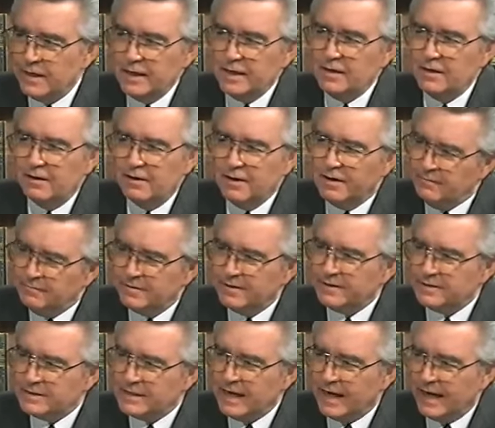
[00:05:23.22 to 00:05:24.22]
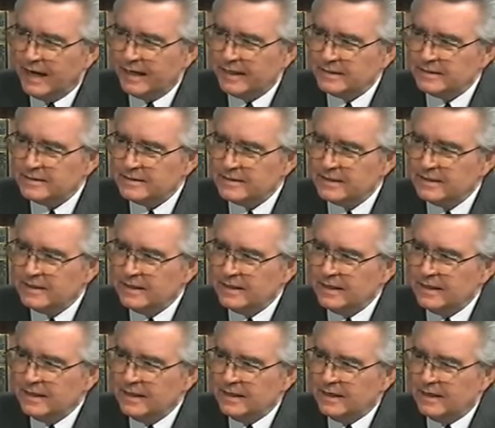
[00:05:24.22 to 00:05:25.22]
He loved these guys.
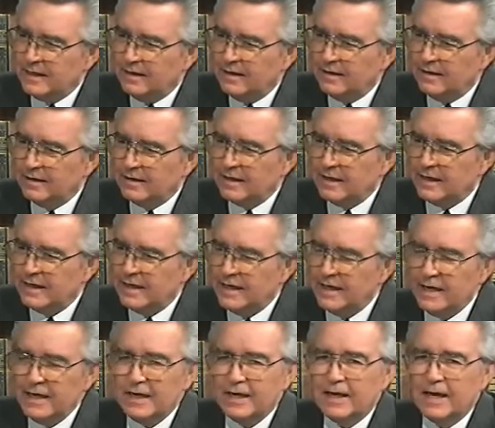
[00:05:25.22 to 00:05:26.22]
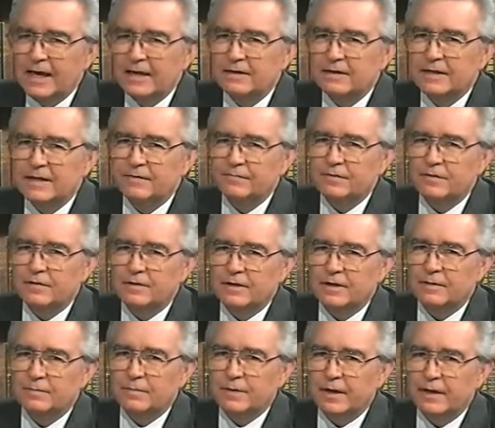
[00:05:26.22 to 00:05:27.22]
He had given
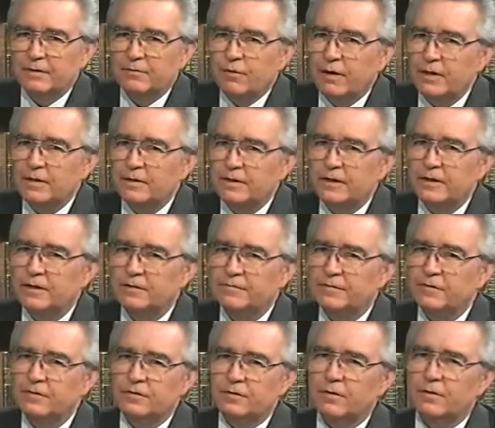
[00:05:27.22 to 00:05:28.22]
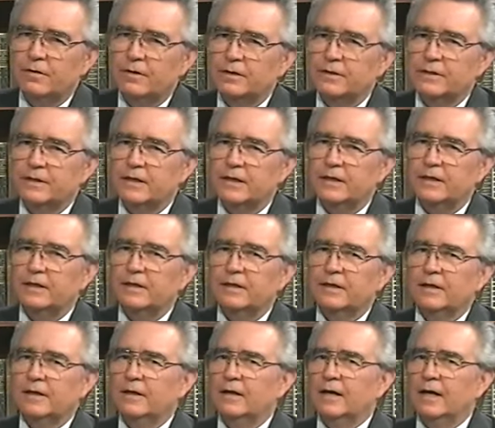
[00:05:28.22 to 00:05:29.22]
them a great deal of authority.
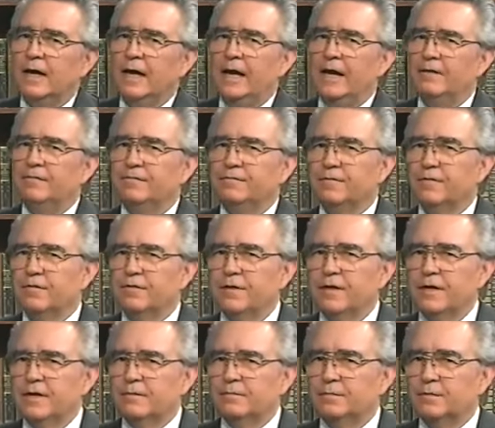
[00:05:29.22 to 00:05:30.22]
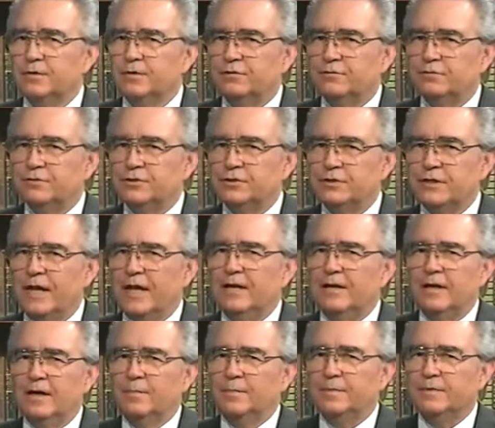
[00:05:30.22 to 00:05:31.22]
And for them to
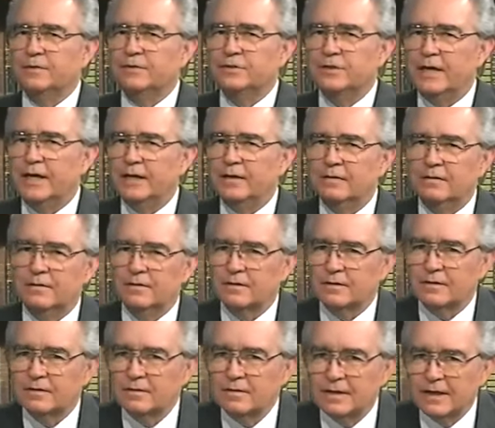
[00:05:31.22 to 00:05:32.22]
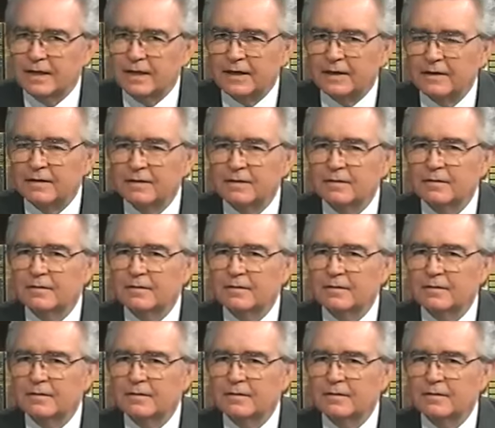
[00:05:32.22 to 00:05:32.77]
stand up and say, look, King,